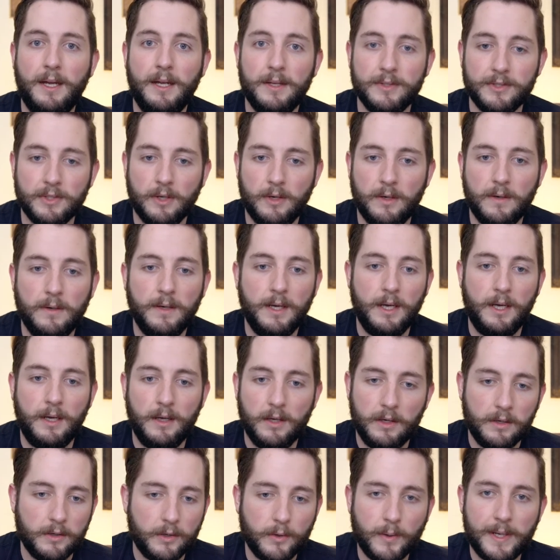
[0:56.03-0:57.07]
So
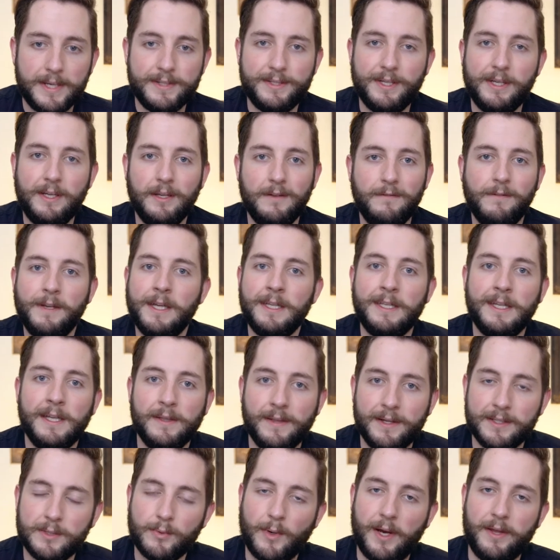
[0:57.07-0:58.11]
crazy convenient.
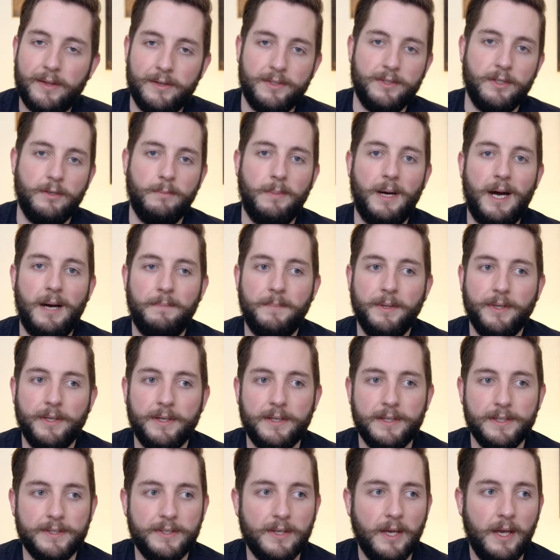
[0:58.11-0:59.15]
That's why they're so
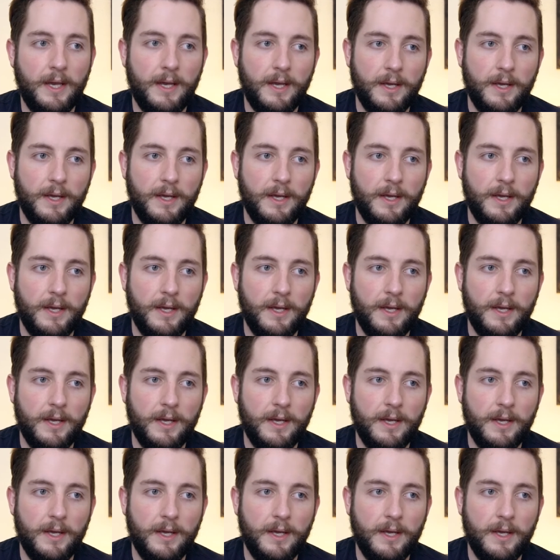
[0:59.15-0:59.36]
popular is,